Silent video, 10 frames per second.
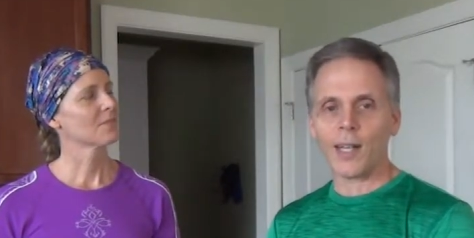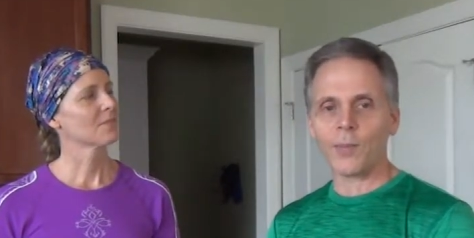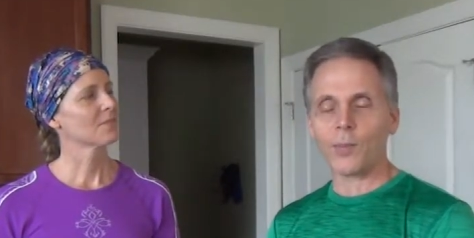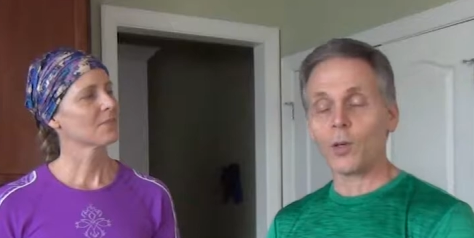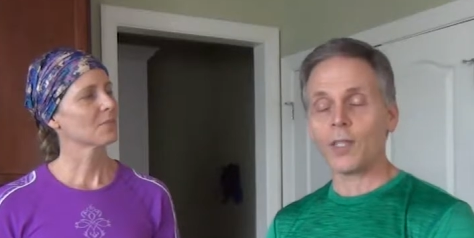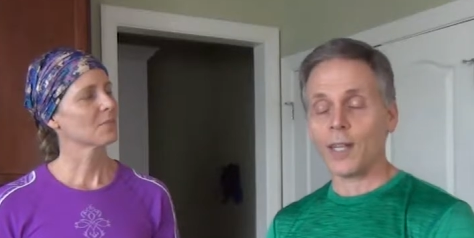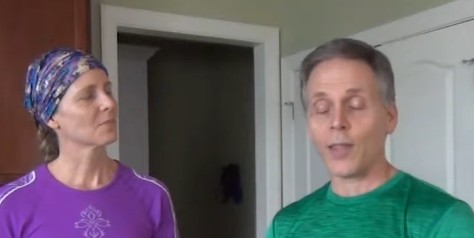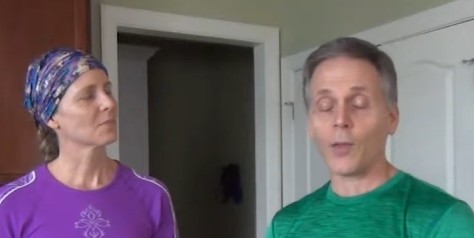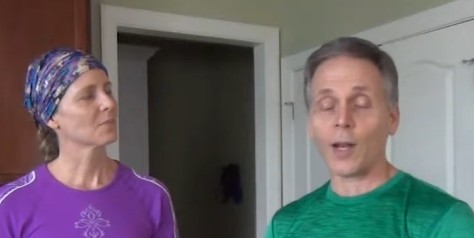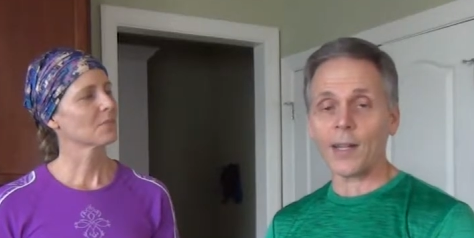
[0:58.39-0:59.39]
Speaker 1: I, protein I
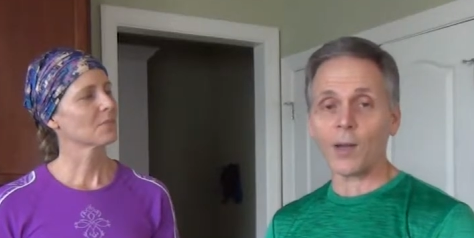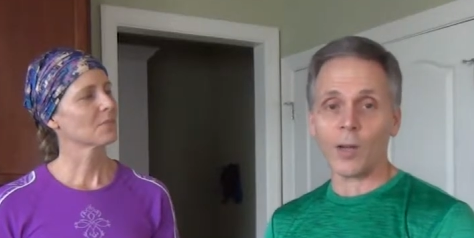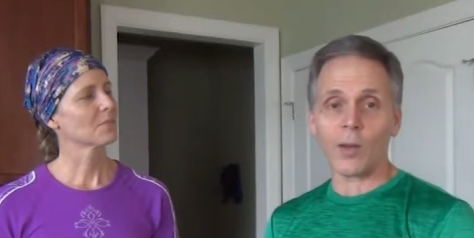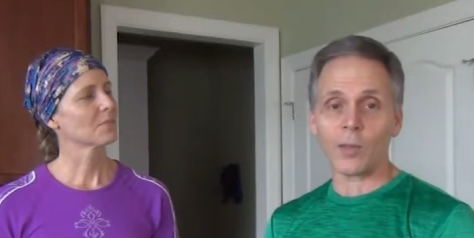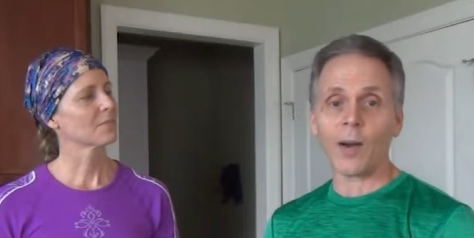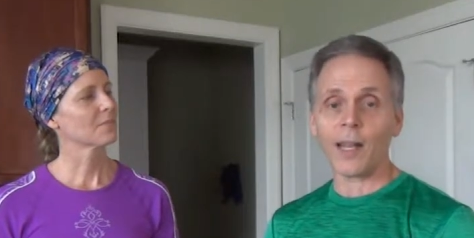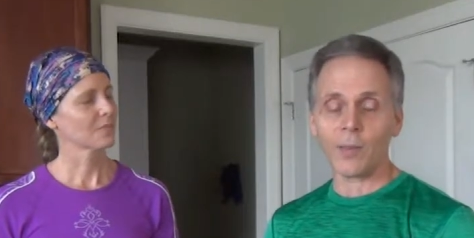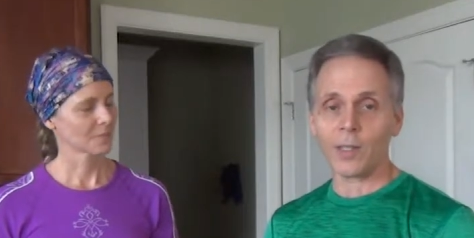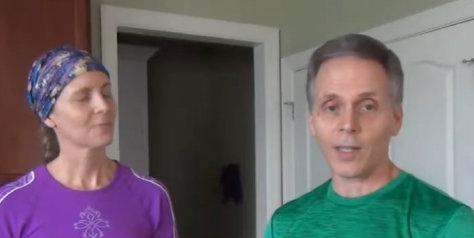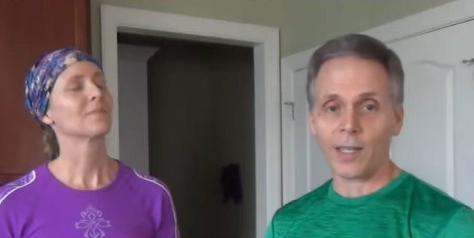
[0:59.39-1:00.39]
thought I needed when I was
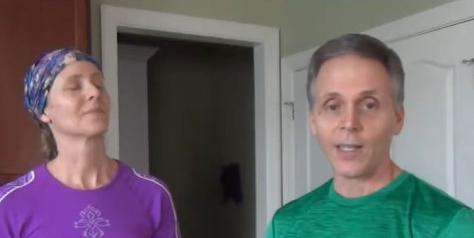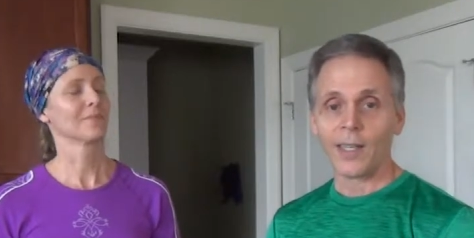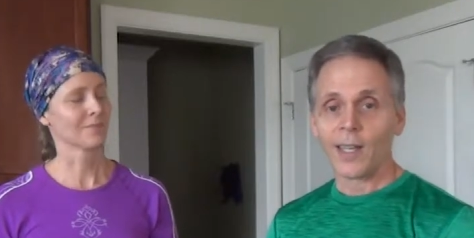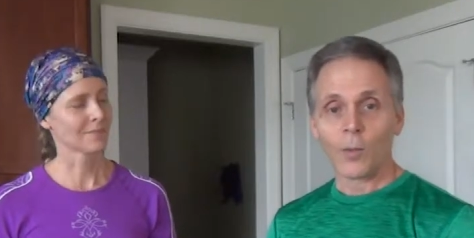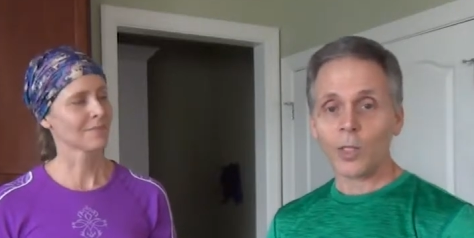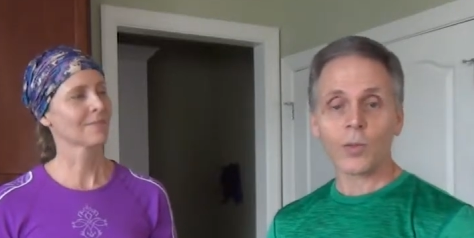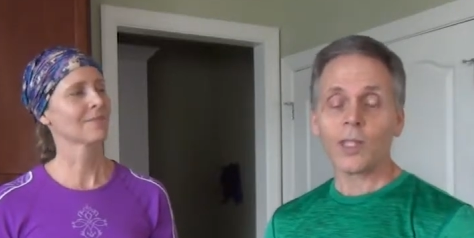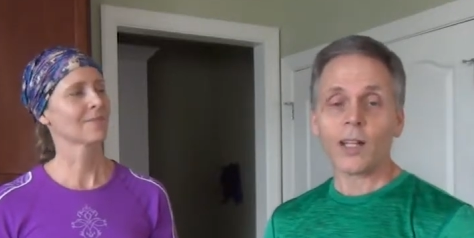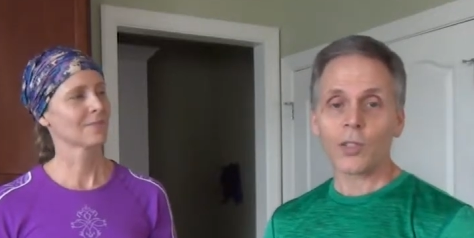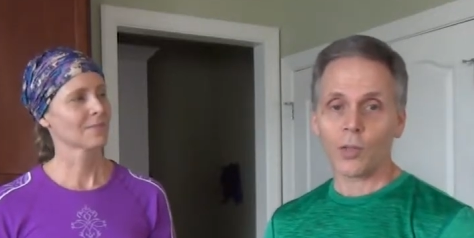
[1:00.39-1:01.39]
bodybuilding, mm -hmm. which was
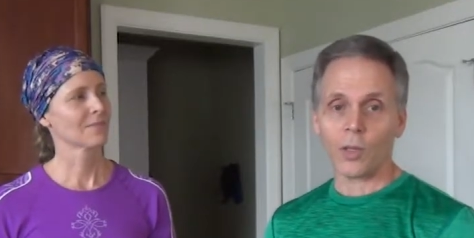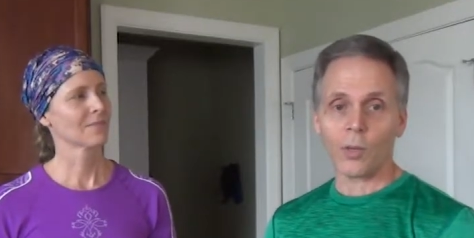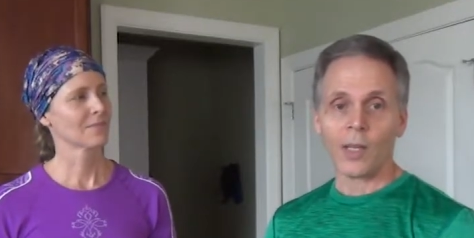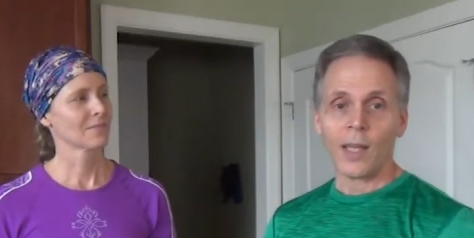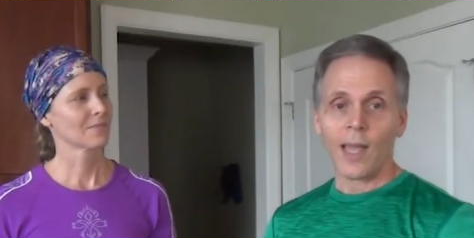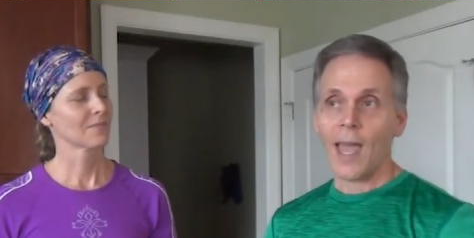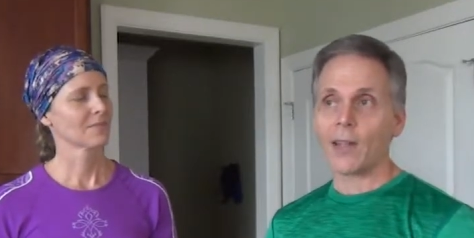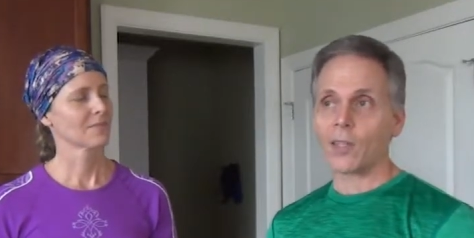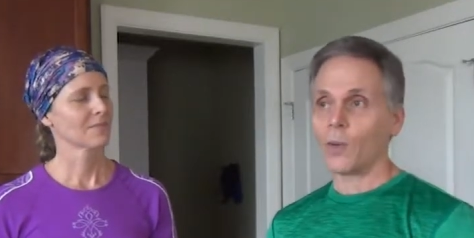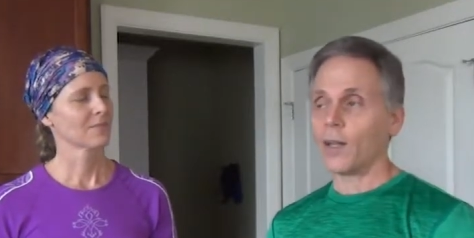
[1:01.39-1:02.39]
not true.
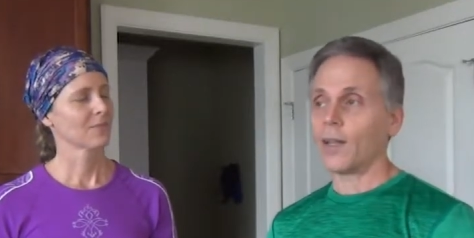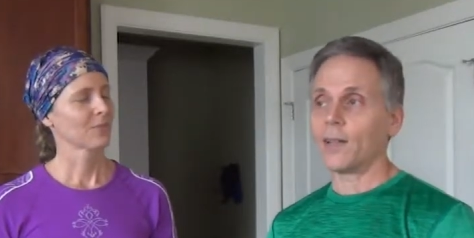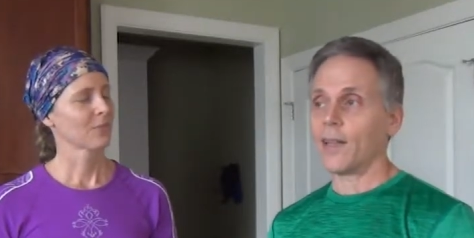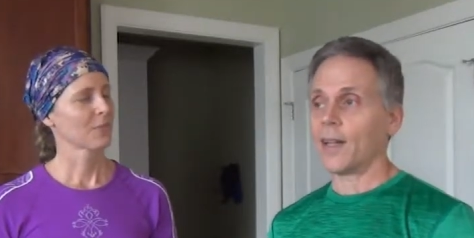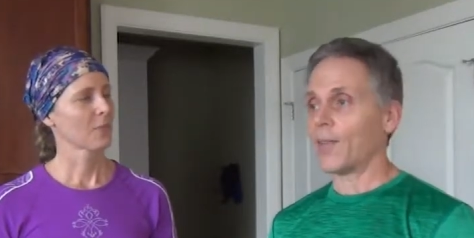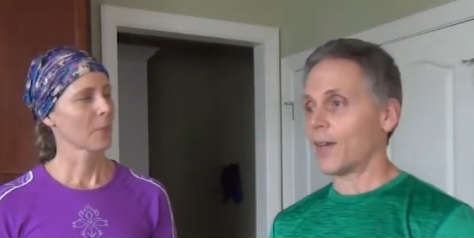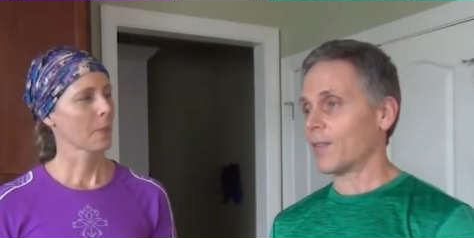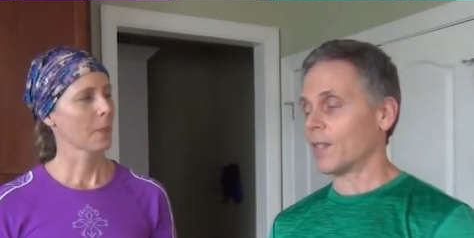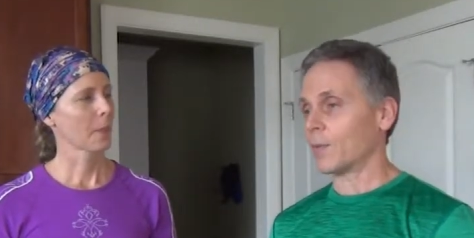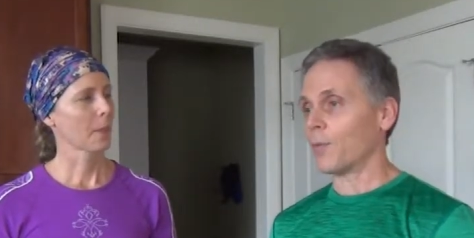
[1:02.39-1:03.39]
And so, and, and I think I've
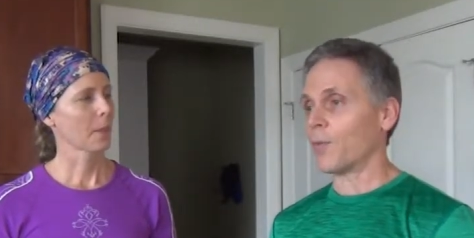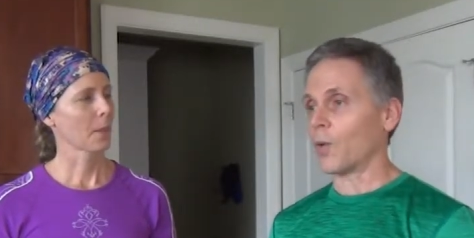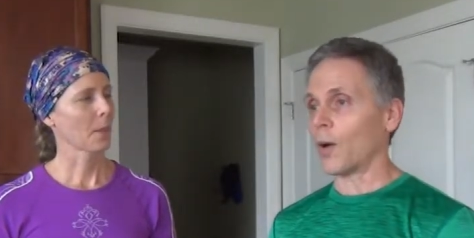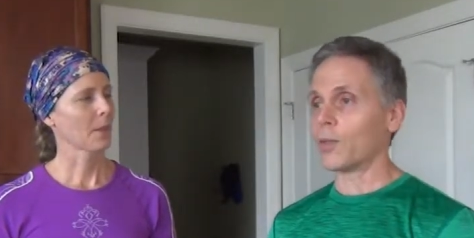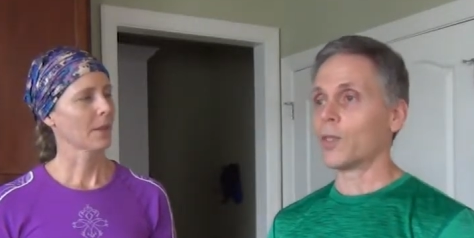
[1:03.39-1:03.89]
said this before, I was